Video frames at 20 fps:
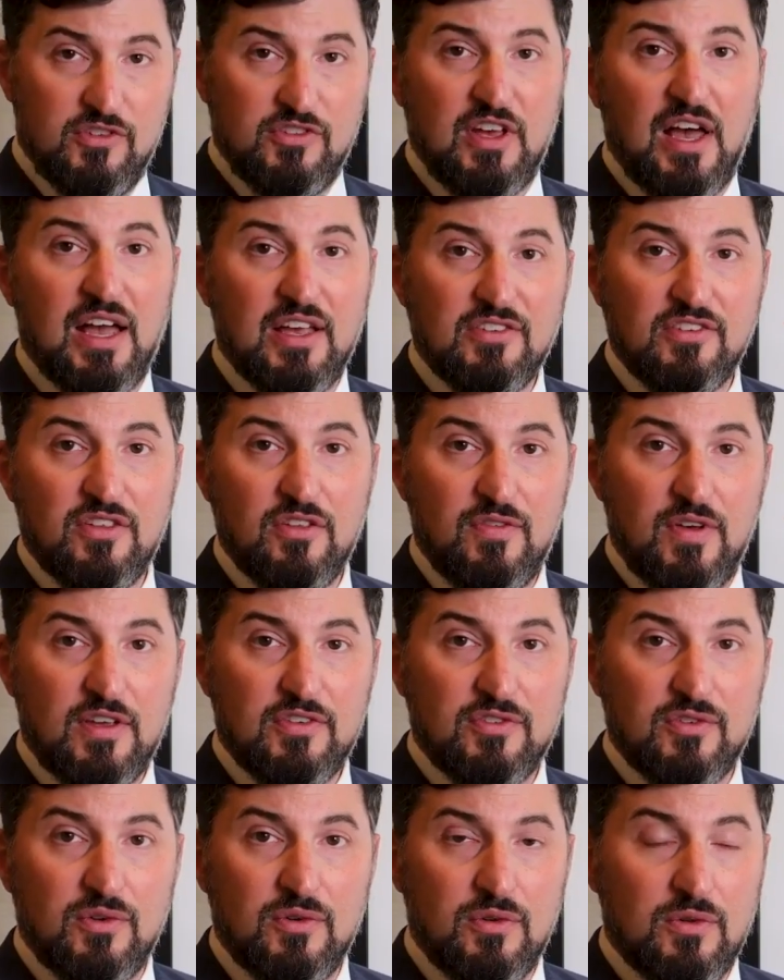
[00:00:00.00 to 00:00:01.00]
size of the
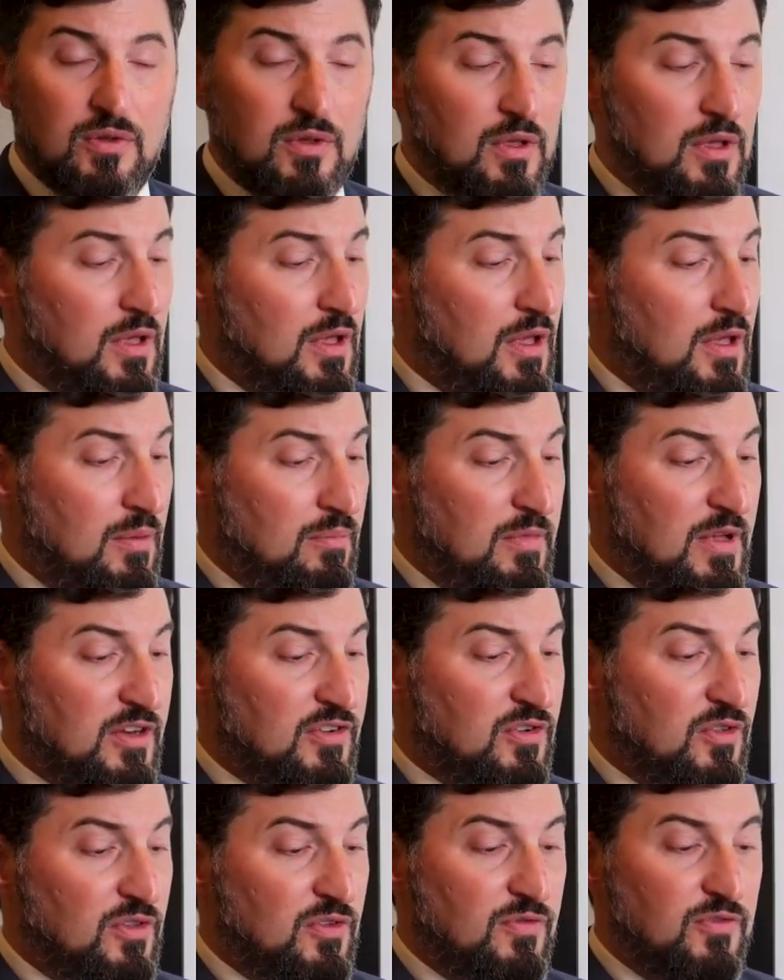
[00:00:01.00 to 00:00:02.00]
vessel, make
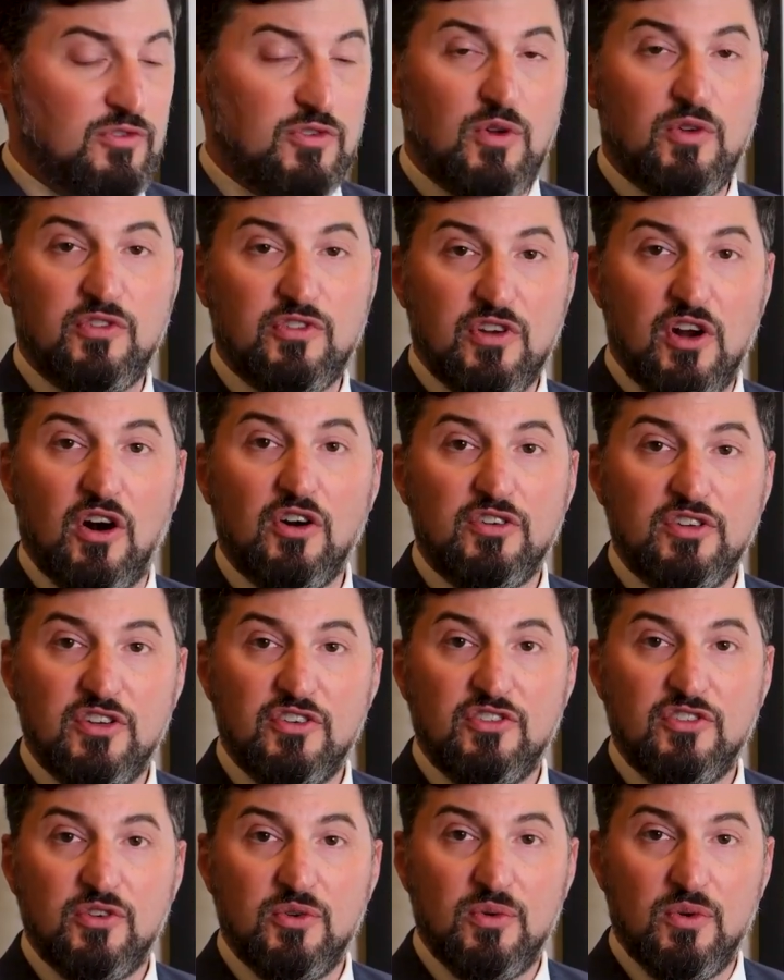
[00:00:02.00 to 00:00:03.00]
sure that there's no scar
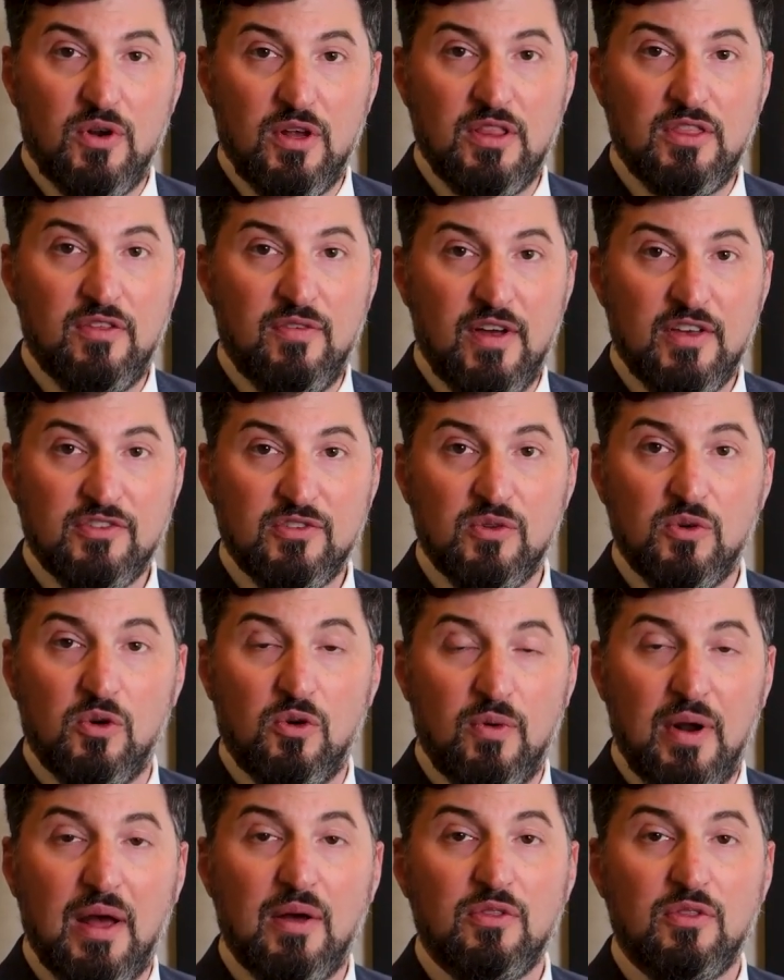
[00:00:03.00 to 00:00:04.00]
tissue in the vessel or
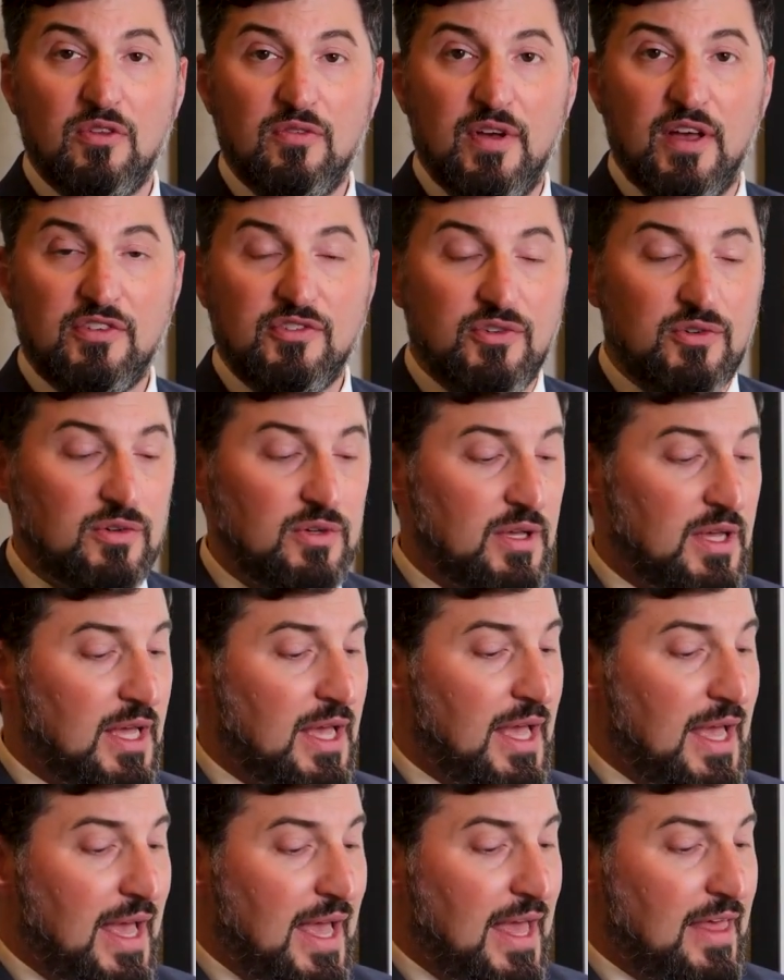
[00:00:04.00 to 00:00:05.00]
around the vessel,
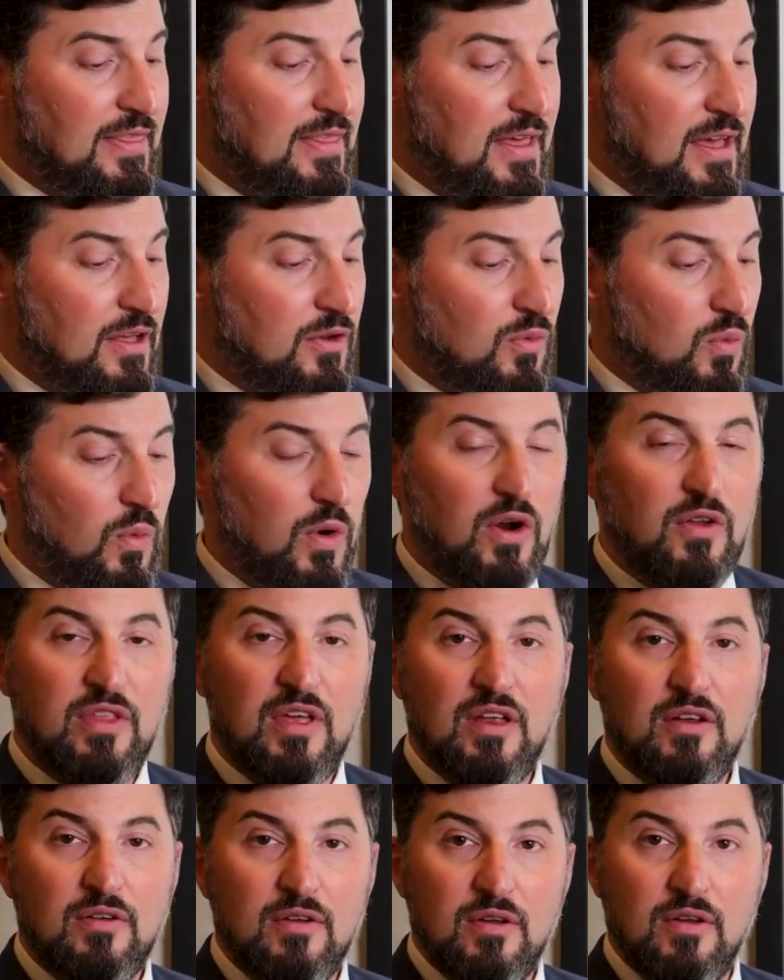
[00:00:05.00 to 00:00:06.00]
and then where
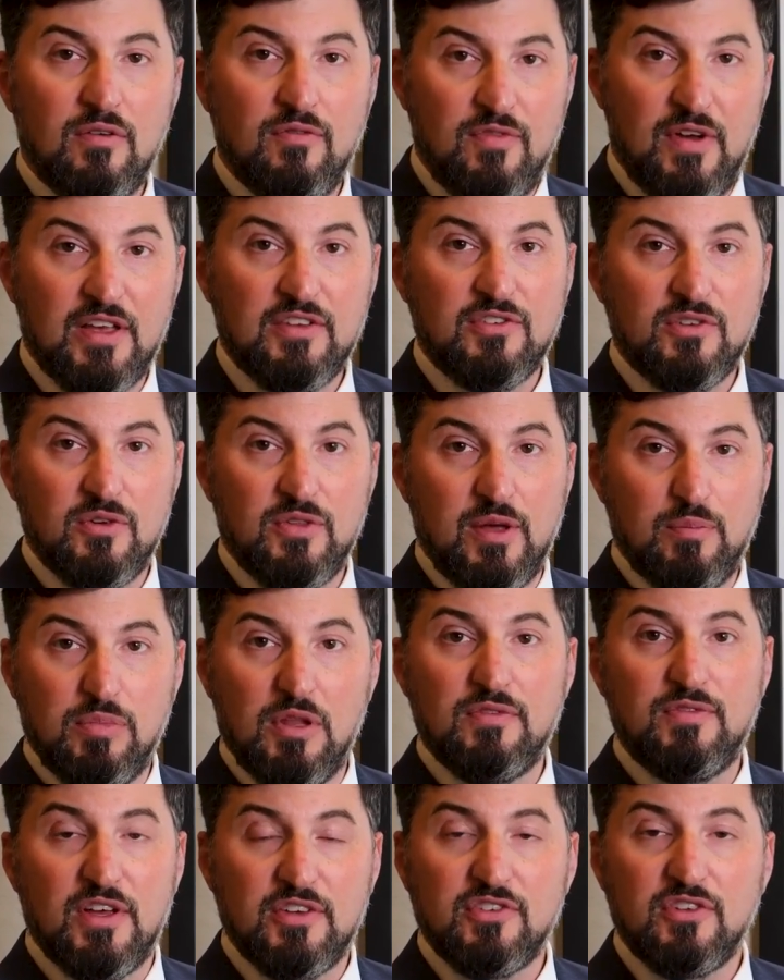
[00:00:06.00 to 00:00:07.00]
that
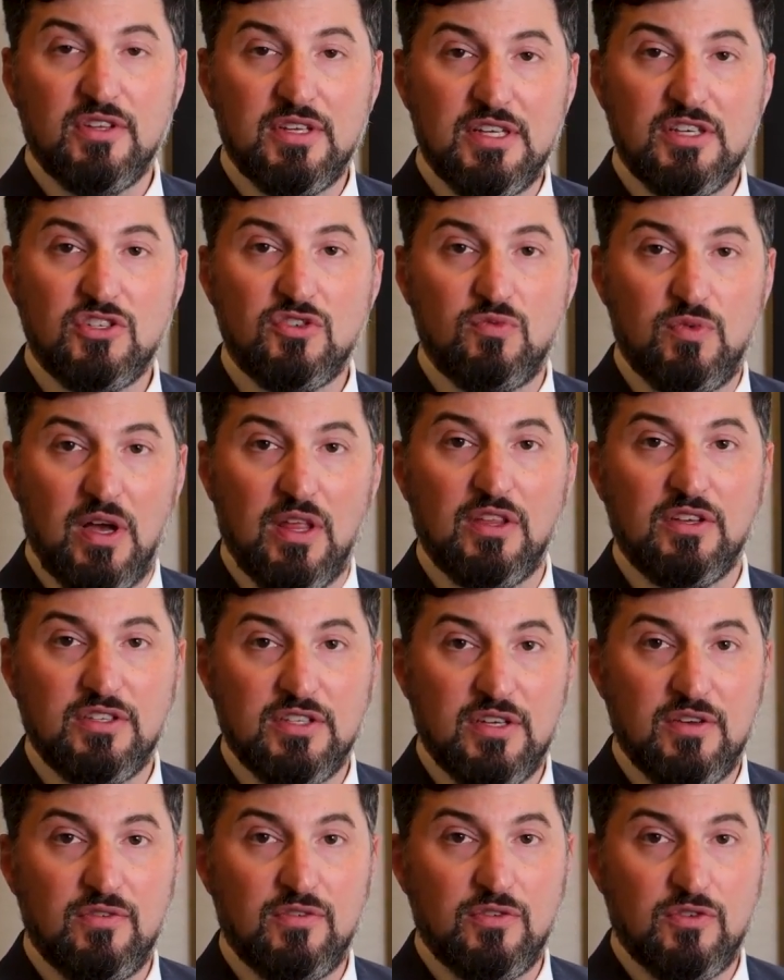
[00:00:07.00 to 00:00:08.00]
blood vessel is
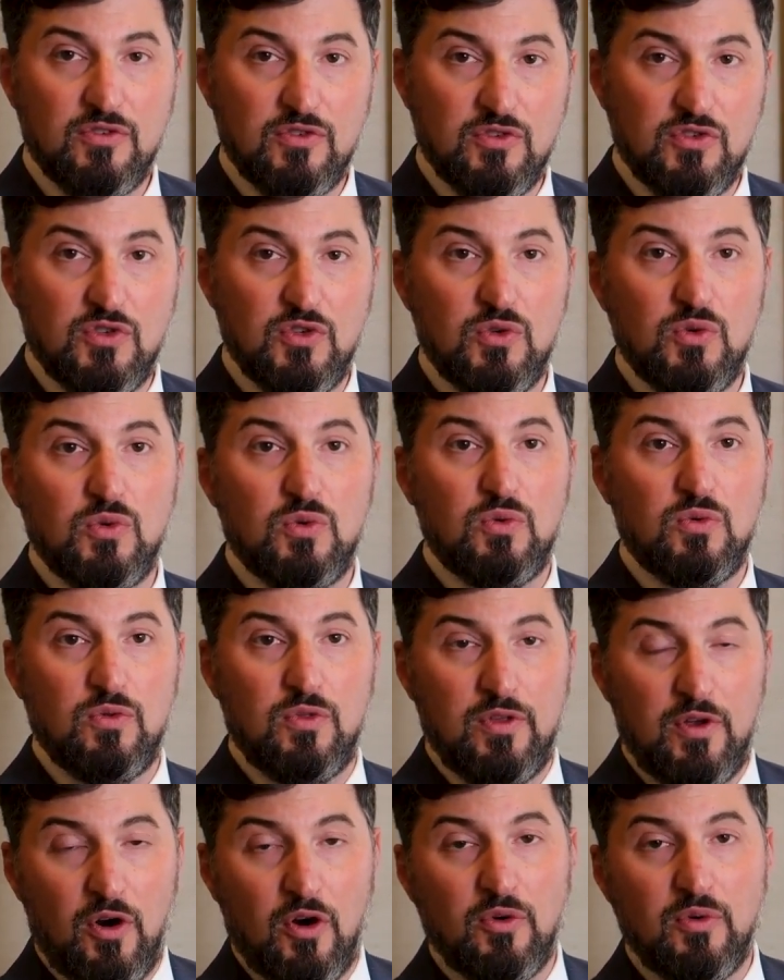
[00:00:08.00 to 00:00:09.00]
relative to
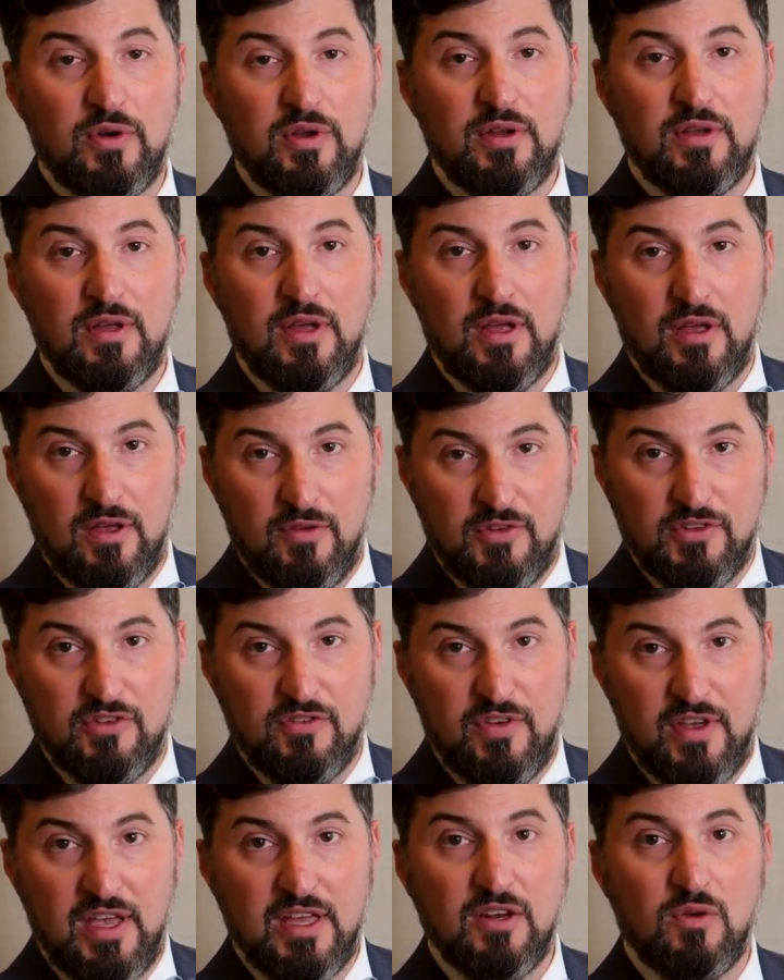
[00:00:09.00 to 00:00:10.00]
the artery, if it's a
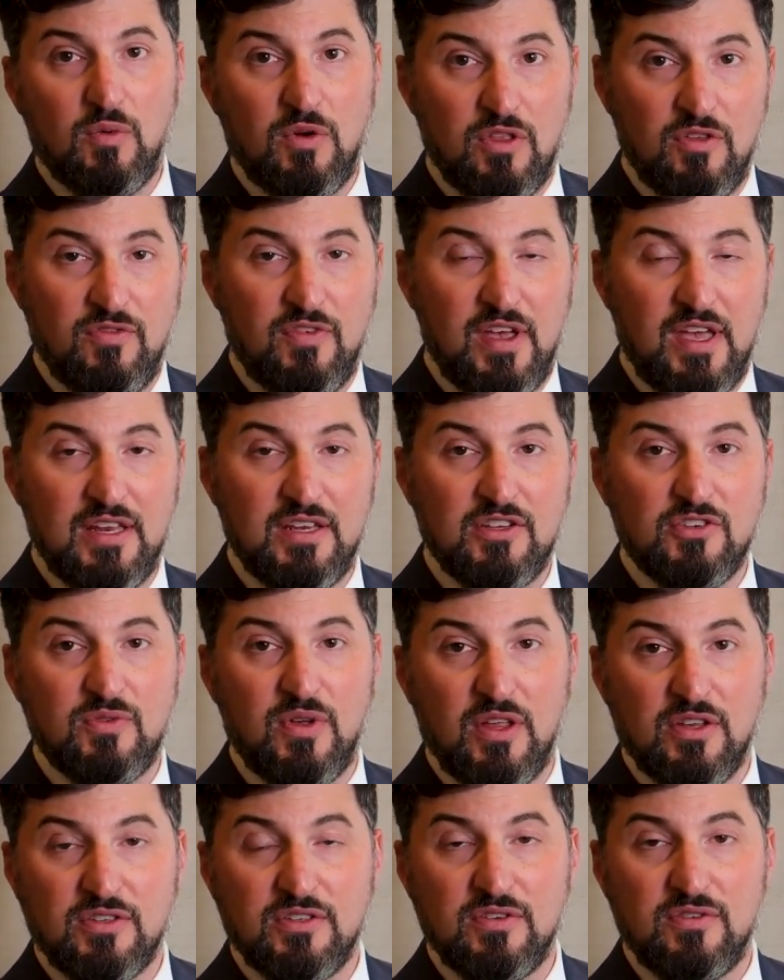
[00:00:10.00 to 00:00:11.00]
vein, and where the
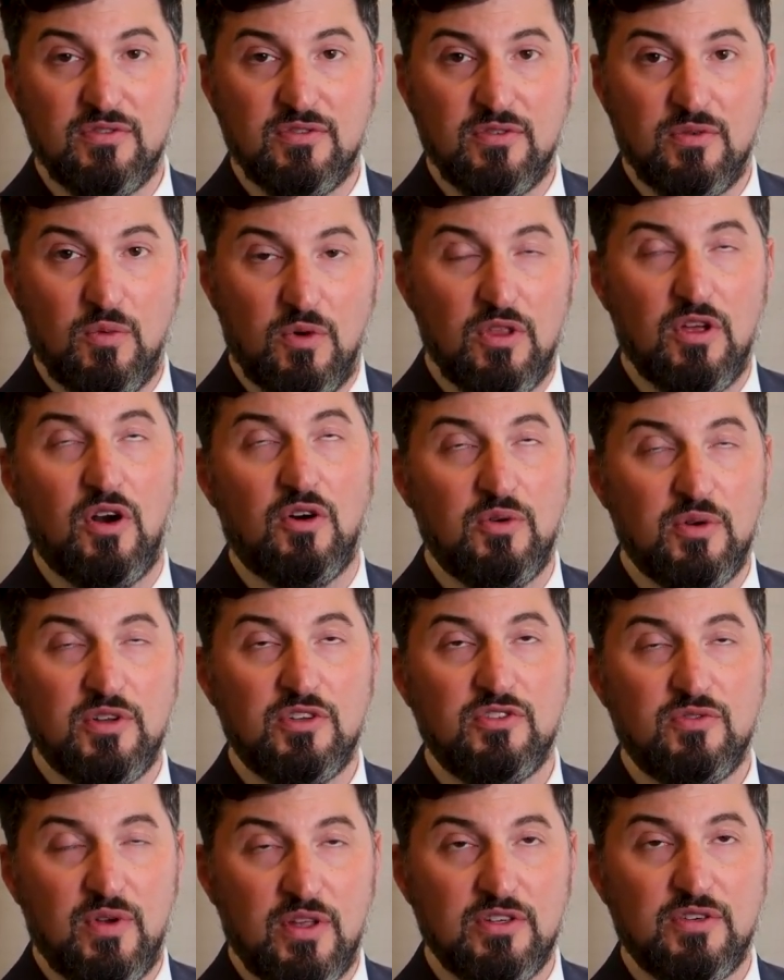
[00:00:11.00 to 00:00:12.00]
artery
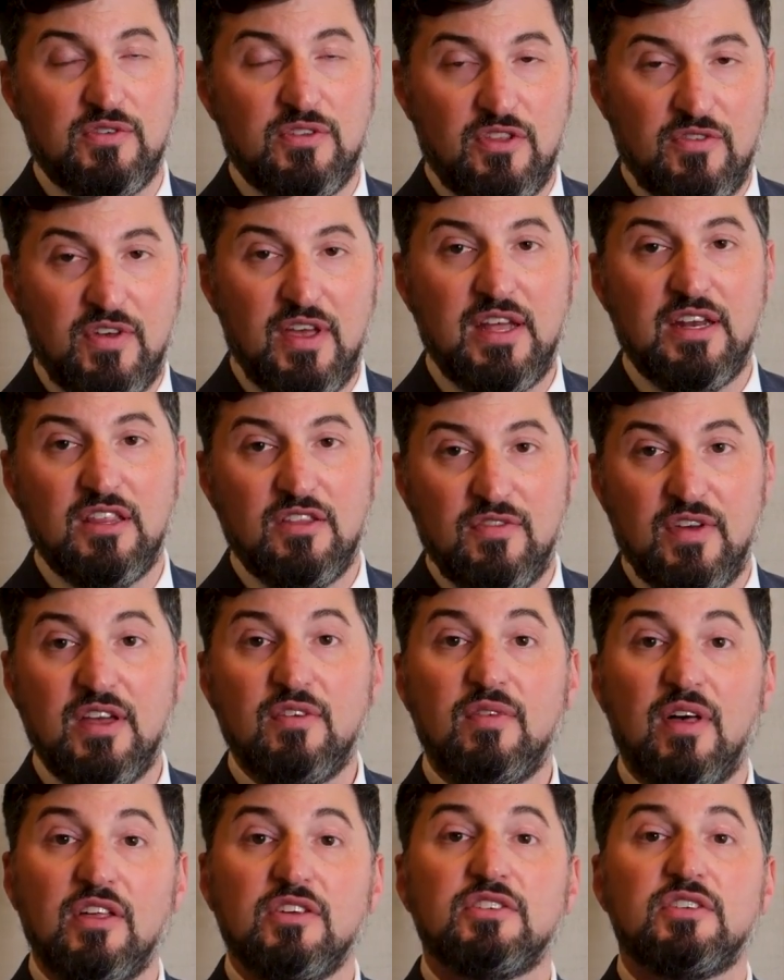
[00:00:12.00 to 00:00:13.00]
is relative to the vein and the vein
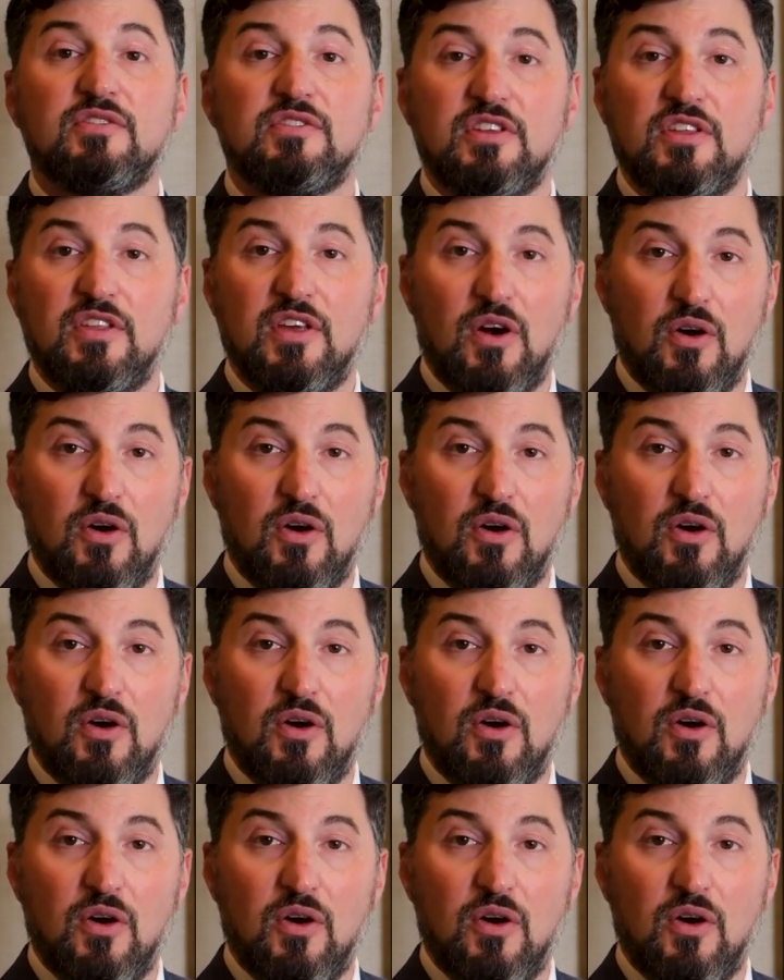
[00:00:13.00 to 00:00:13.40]
relative to the